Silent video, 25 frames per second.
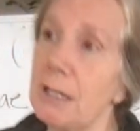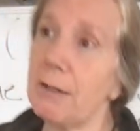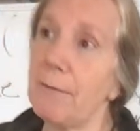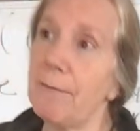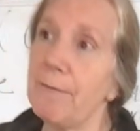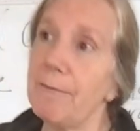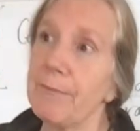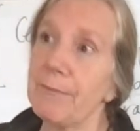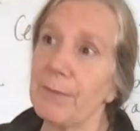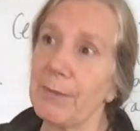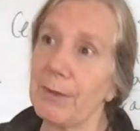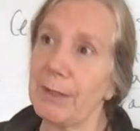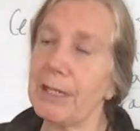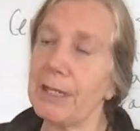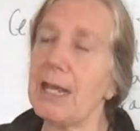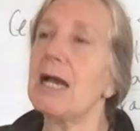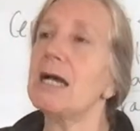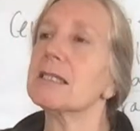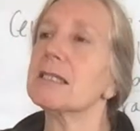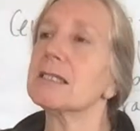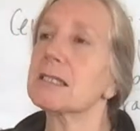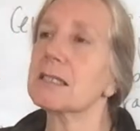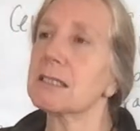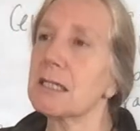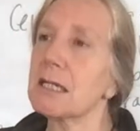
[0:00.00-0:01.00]
Into the ghee.
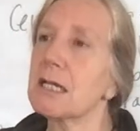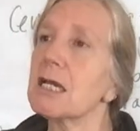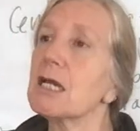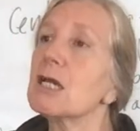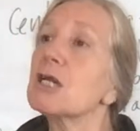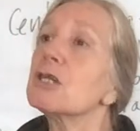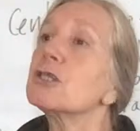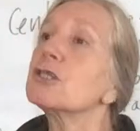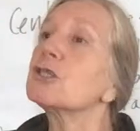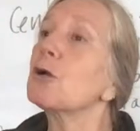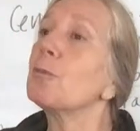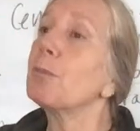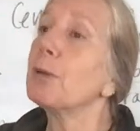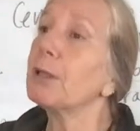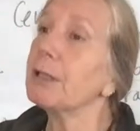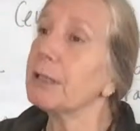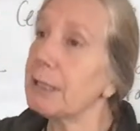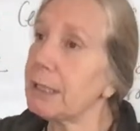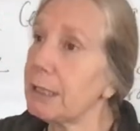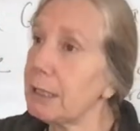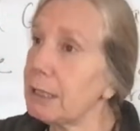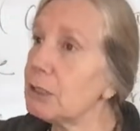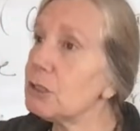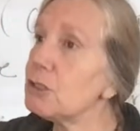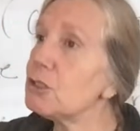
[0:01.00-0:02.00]
Yes. Oh, okay. So put
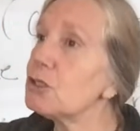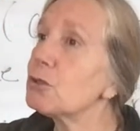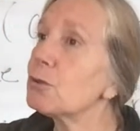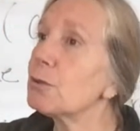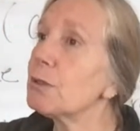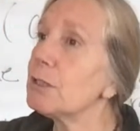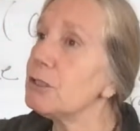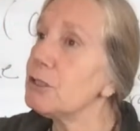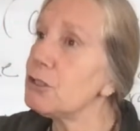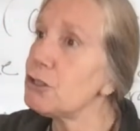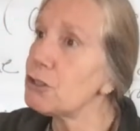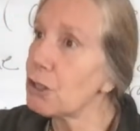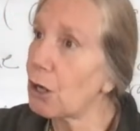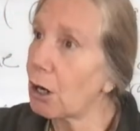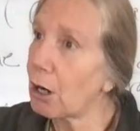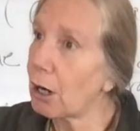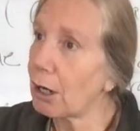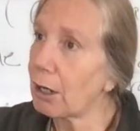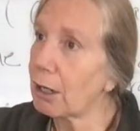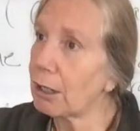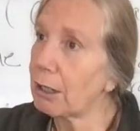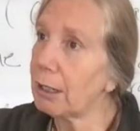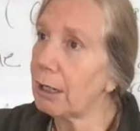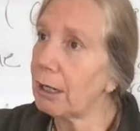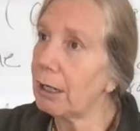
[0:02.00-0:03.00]
ghee into a
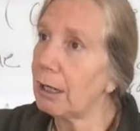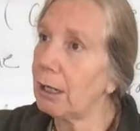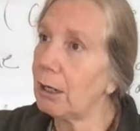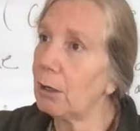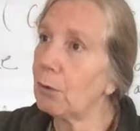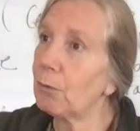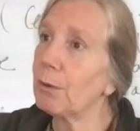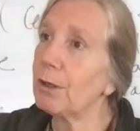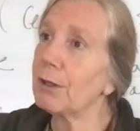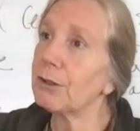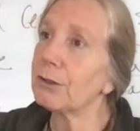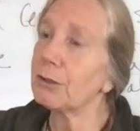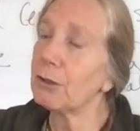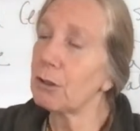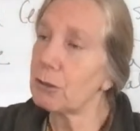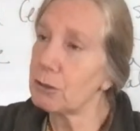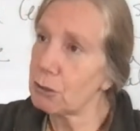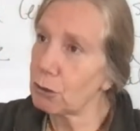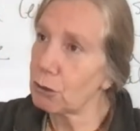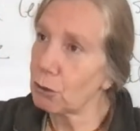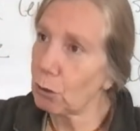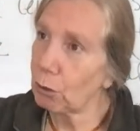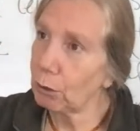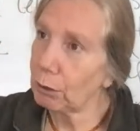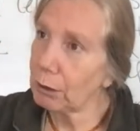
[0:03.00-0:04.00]
jar uh, with
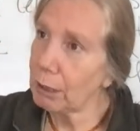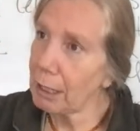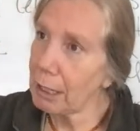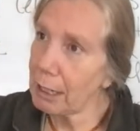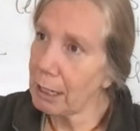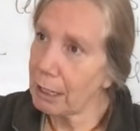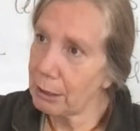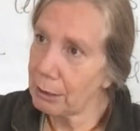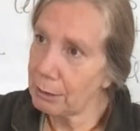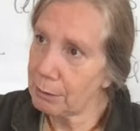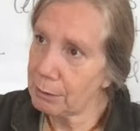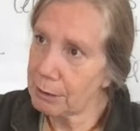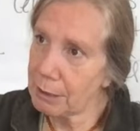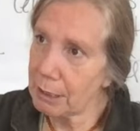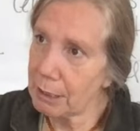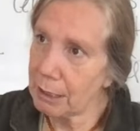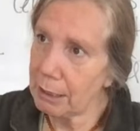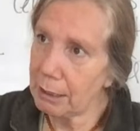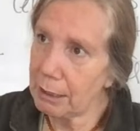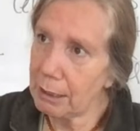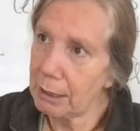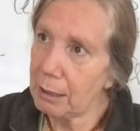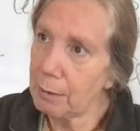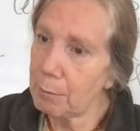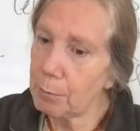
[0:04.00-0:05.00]
gotu kola and
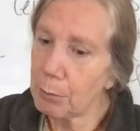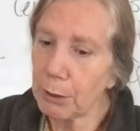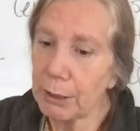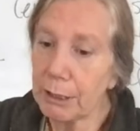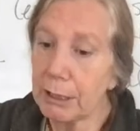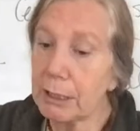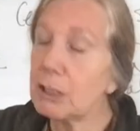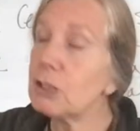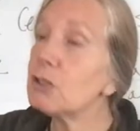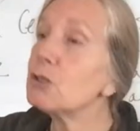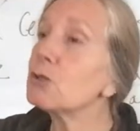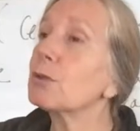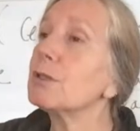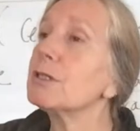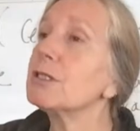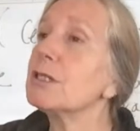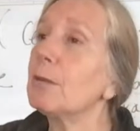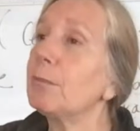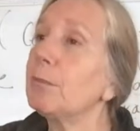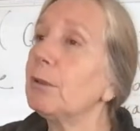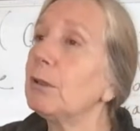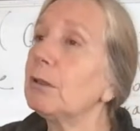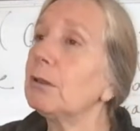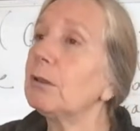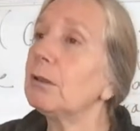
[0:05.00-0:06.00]
uh, put it into a
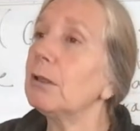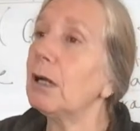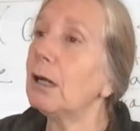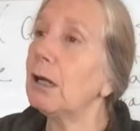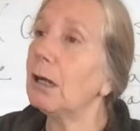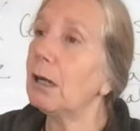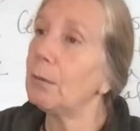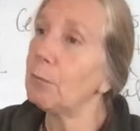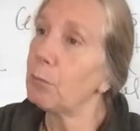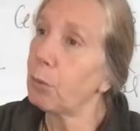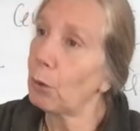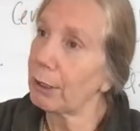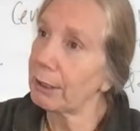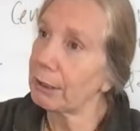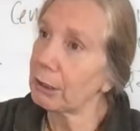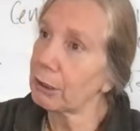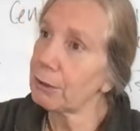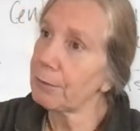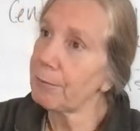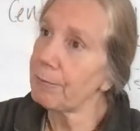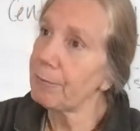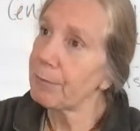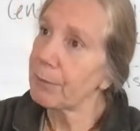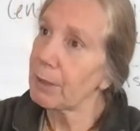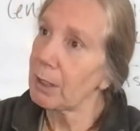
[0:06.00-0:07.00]
double uh,
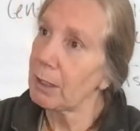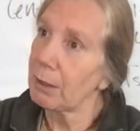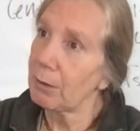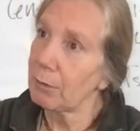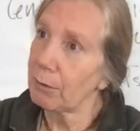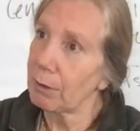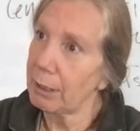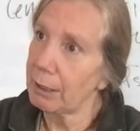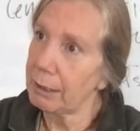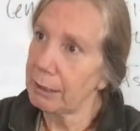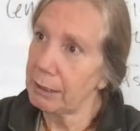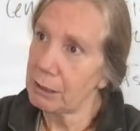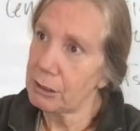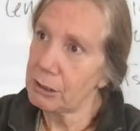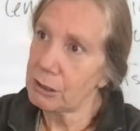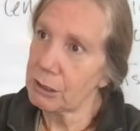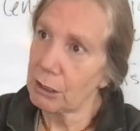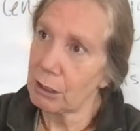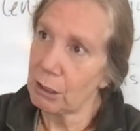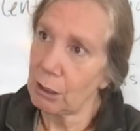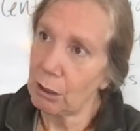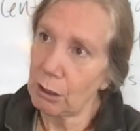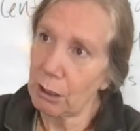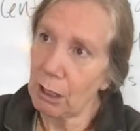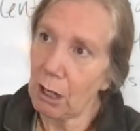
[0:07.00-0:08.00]
boiler, right,
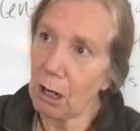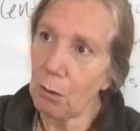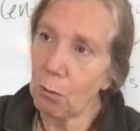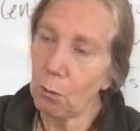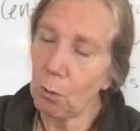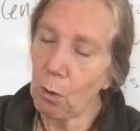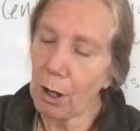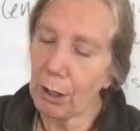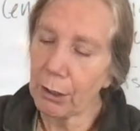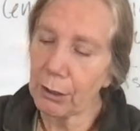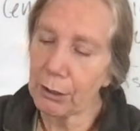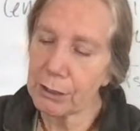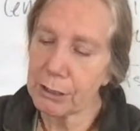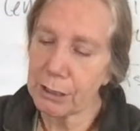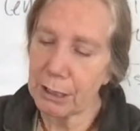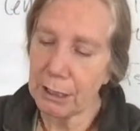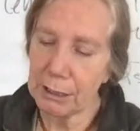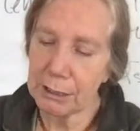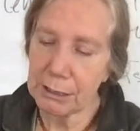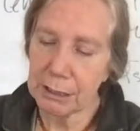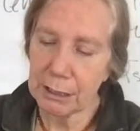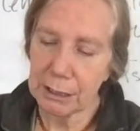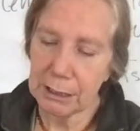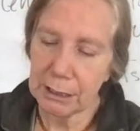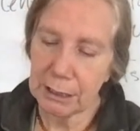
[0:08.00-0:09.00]
into water to,
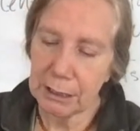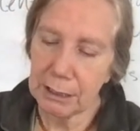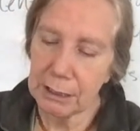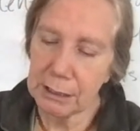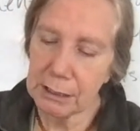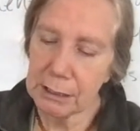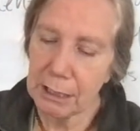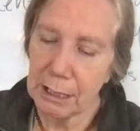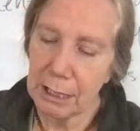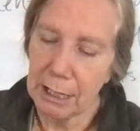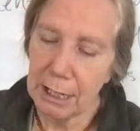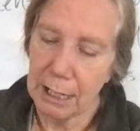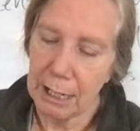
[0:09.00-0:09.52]
to heat it.